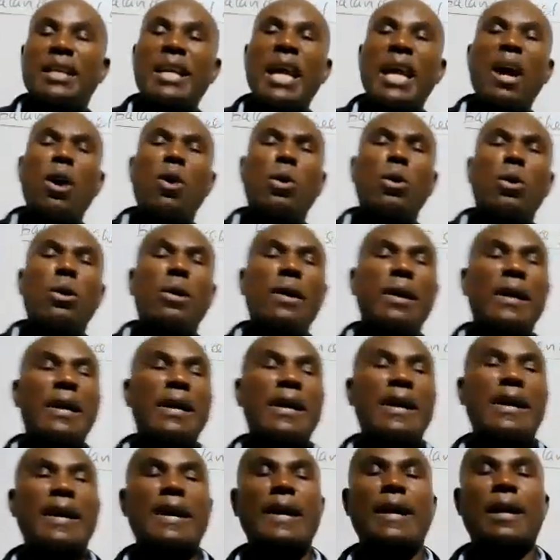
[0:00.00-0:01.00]
Now,
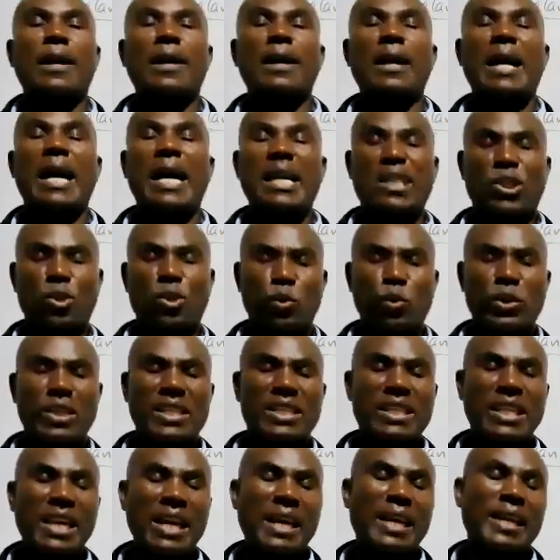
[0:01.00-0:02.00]
as we
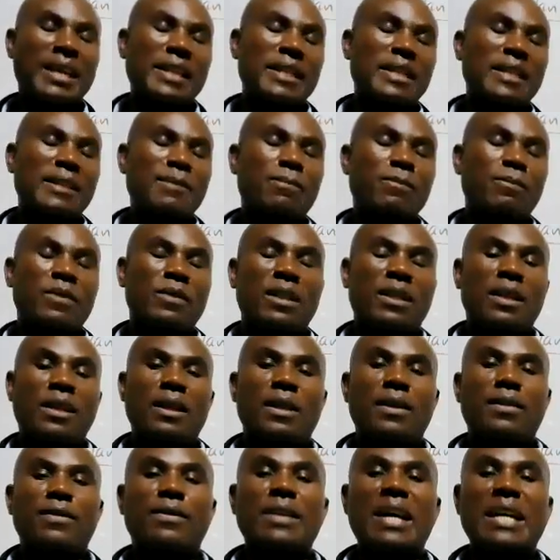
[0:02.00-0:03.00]
said,
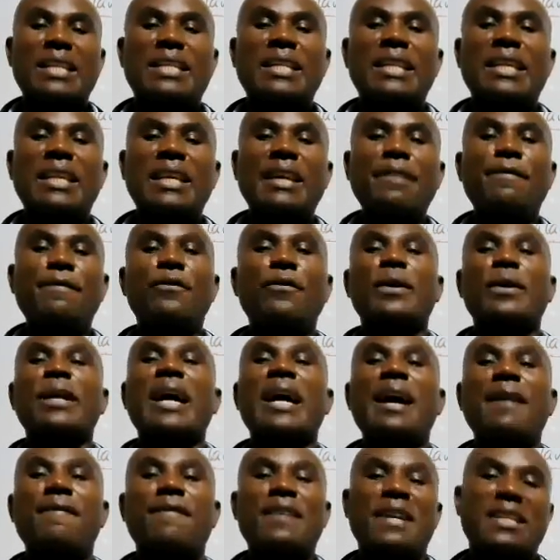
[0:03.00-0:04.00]
that if we
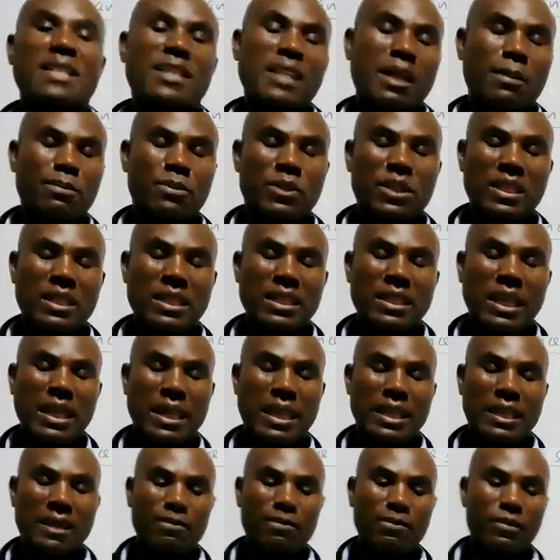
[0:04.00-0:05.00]
have a
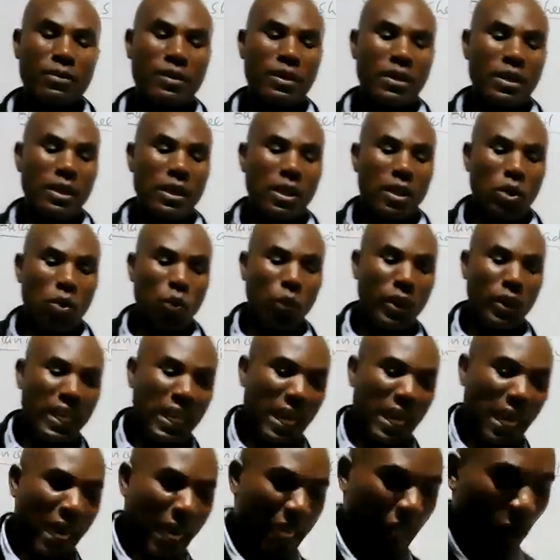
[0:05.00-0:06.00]
subsidiary,
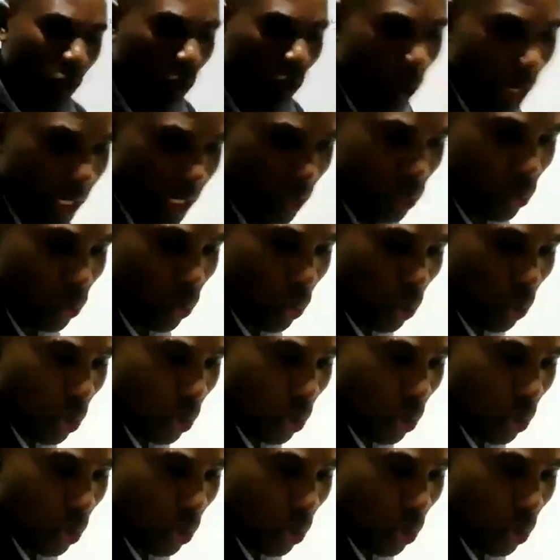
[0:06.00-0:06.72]
we are going to